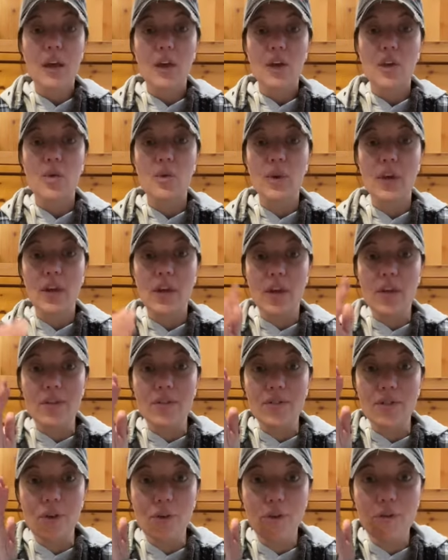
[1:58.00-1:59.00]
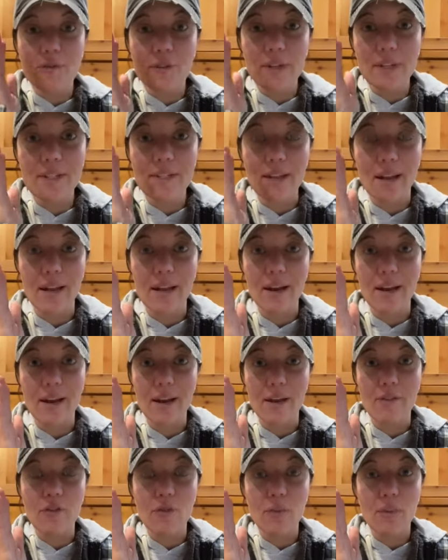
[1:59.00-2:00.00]
you can get so fixated on
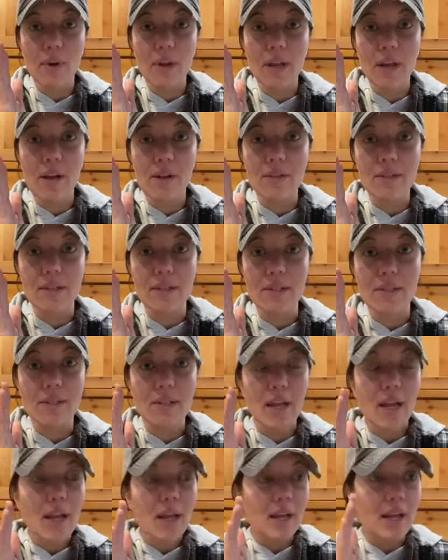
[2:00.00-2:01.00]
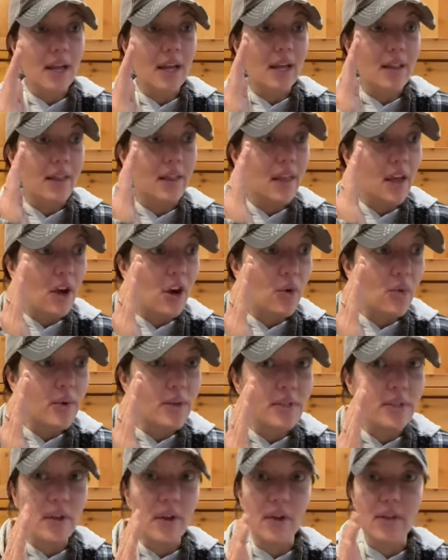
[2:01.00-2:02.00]
everybody else's, like their
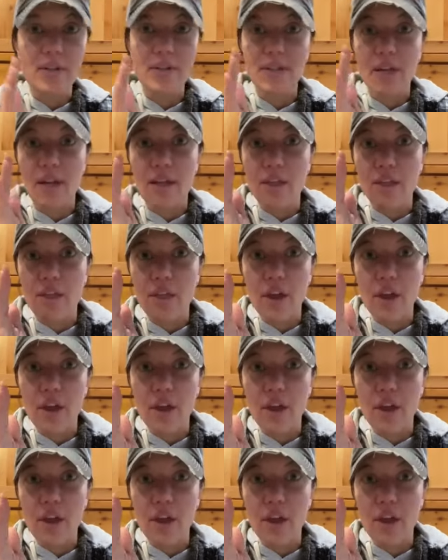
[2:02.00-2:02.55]
results and